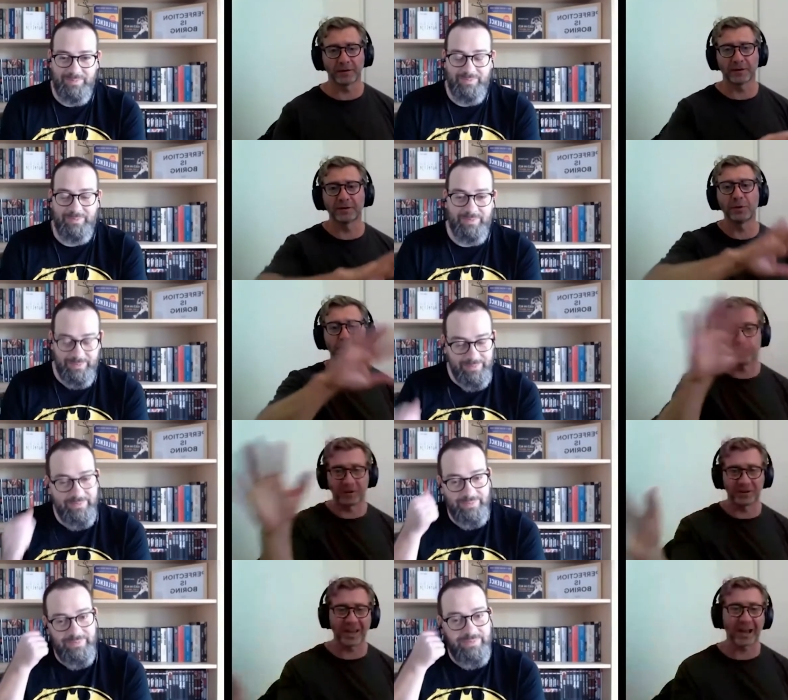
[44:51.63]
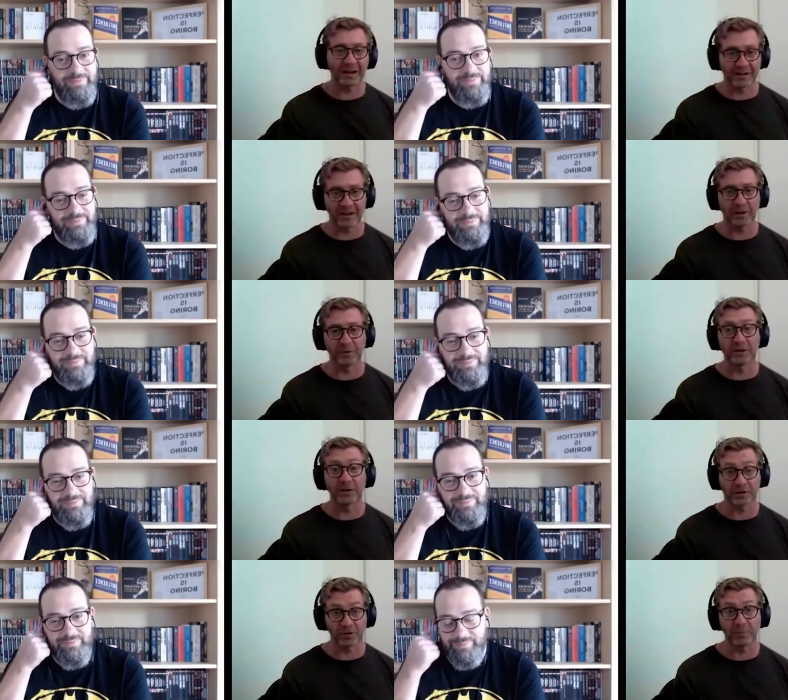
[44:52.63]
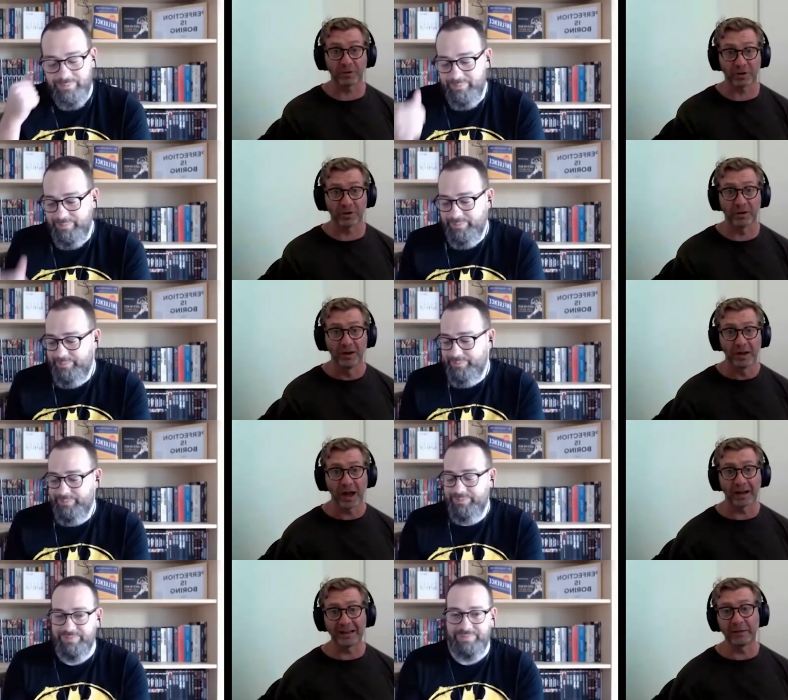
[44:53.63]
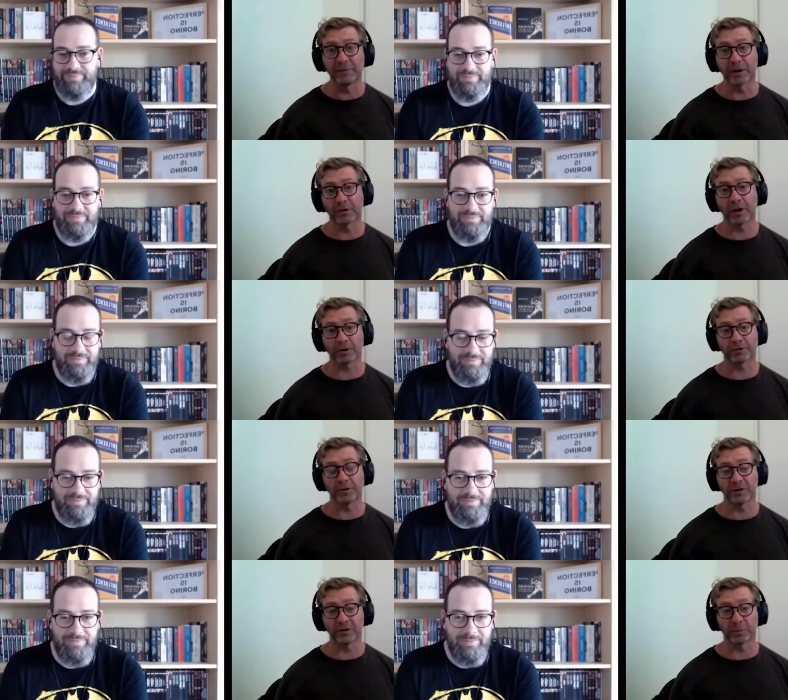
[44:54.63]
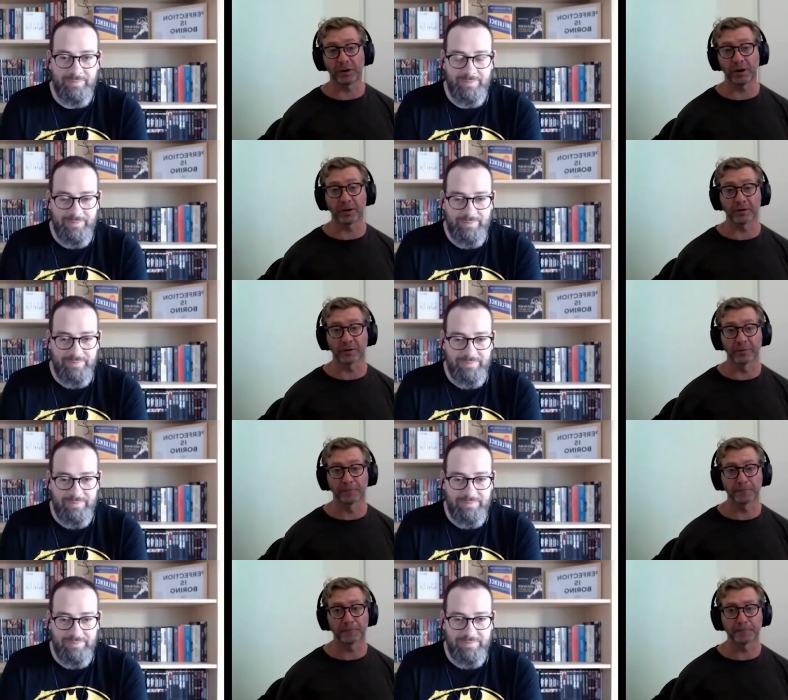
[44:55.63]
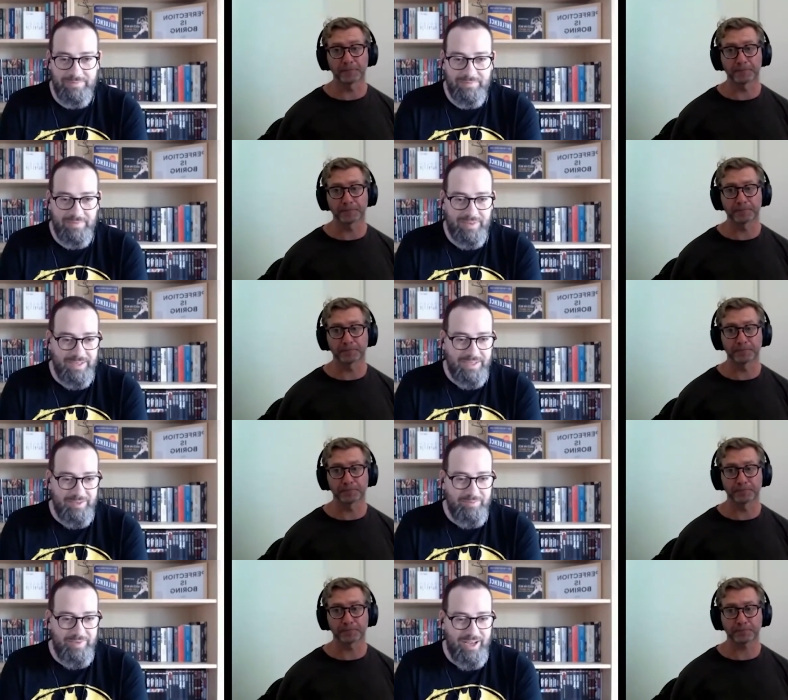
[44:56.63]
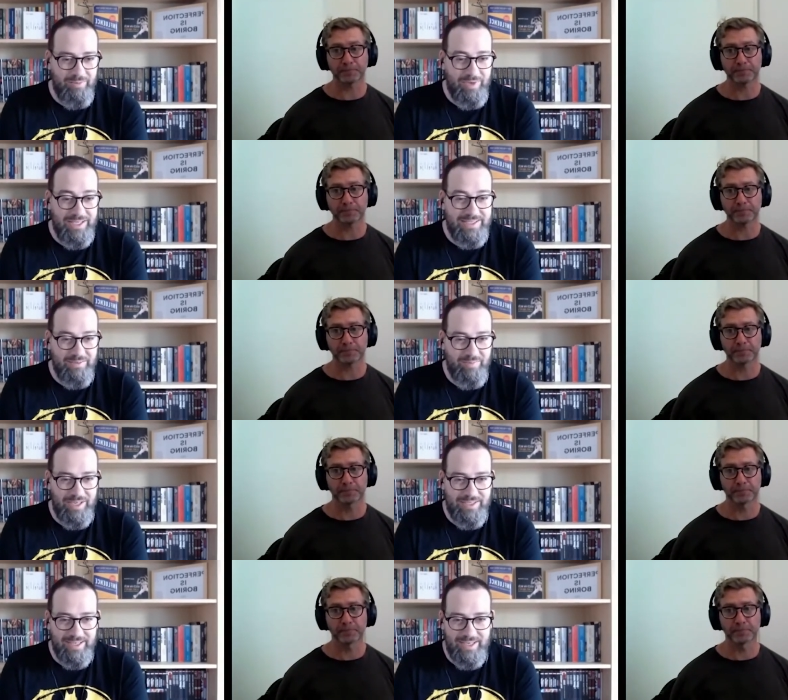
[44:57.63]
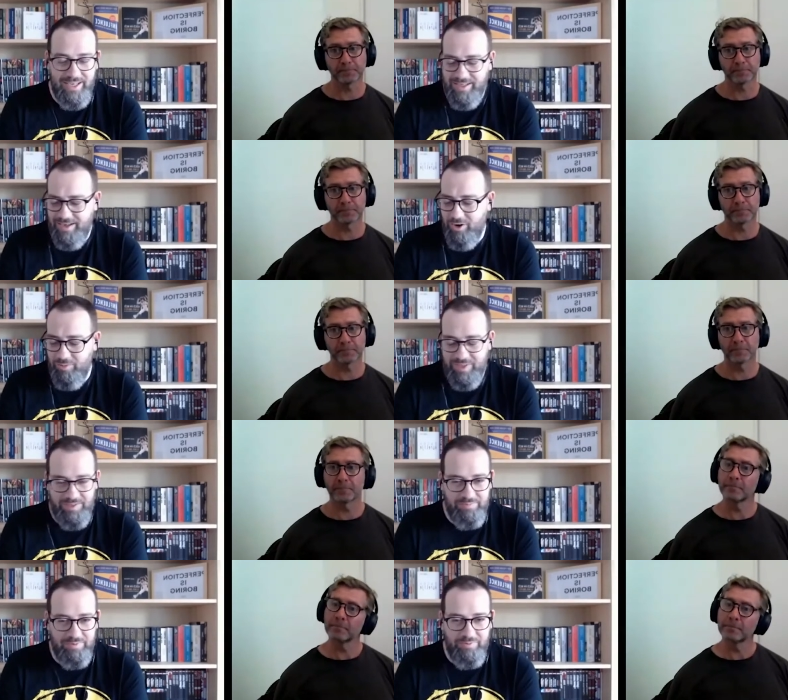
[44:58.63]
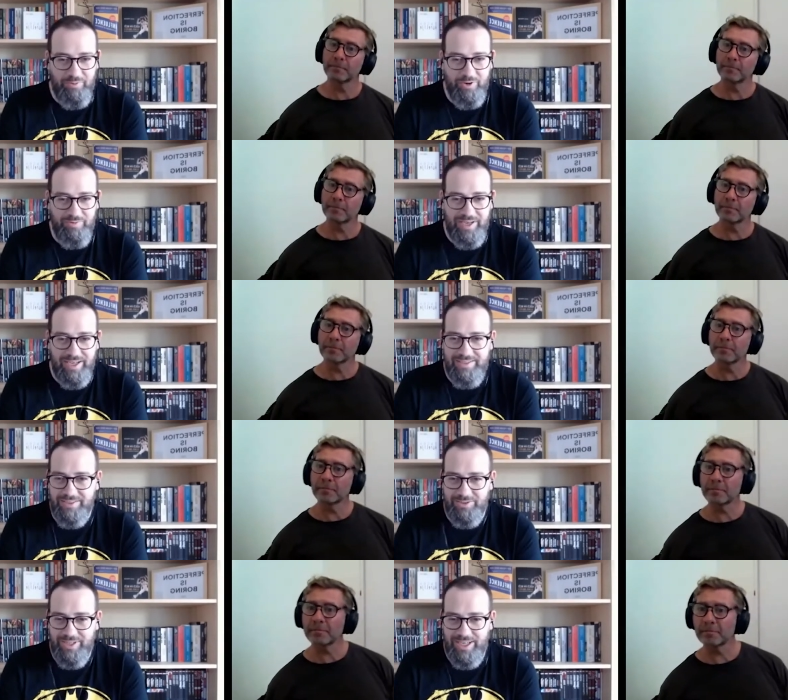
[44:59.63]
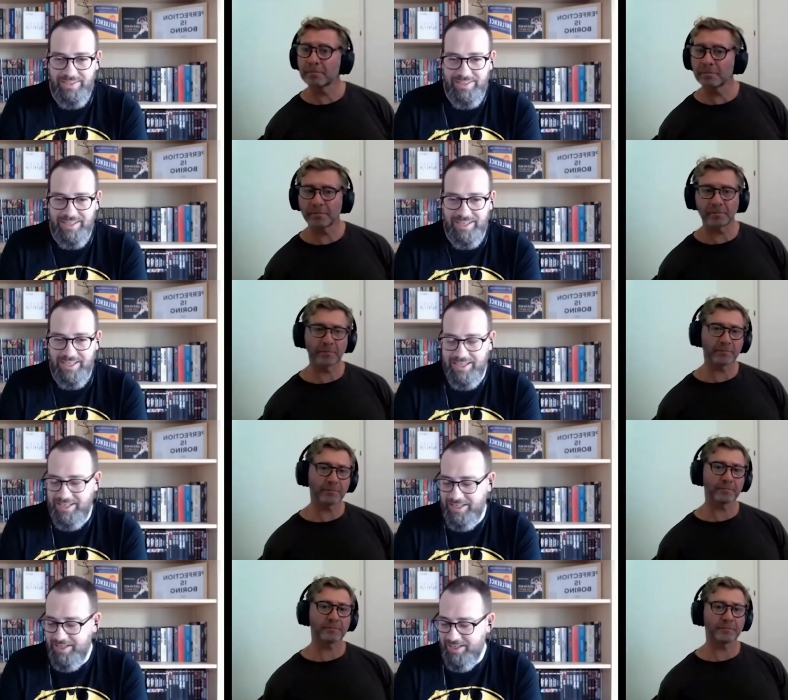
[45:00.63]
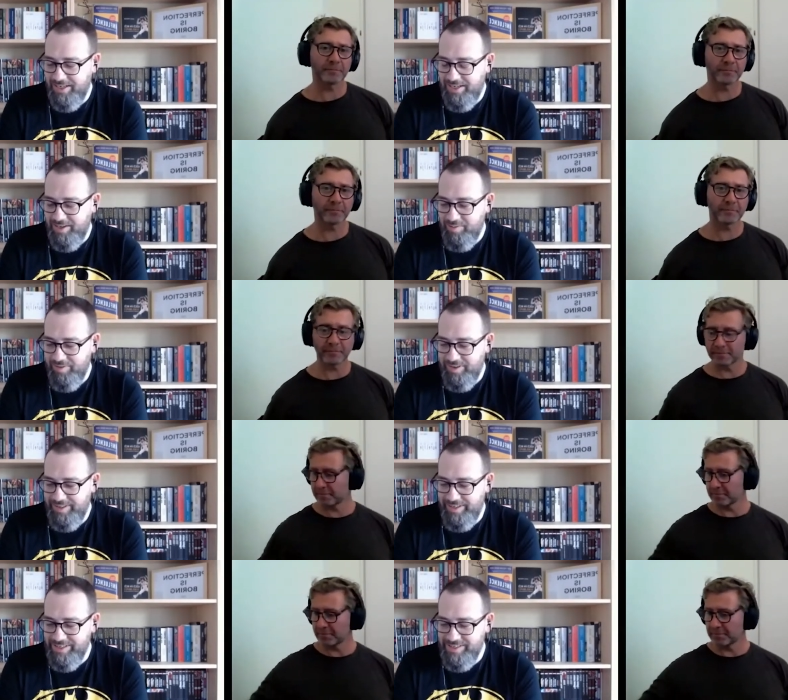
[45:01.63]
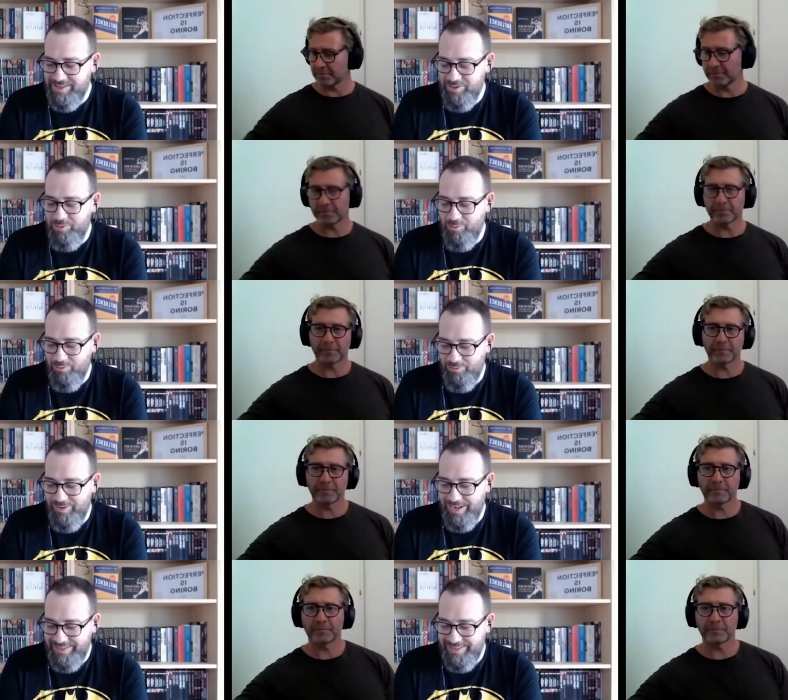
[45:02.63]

Speaker 1: the superficiality of the description and live the grassroots experience.
Speaker 2: Yeah, Milica, Milica had a comment, but before we get into that, uh, there is one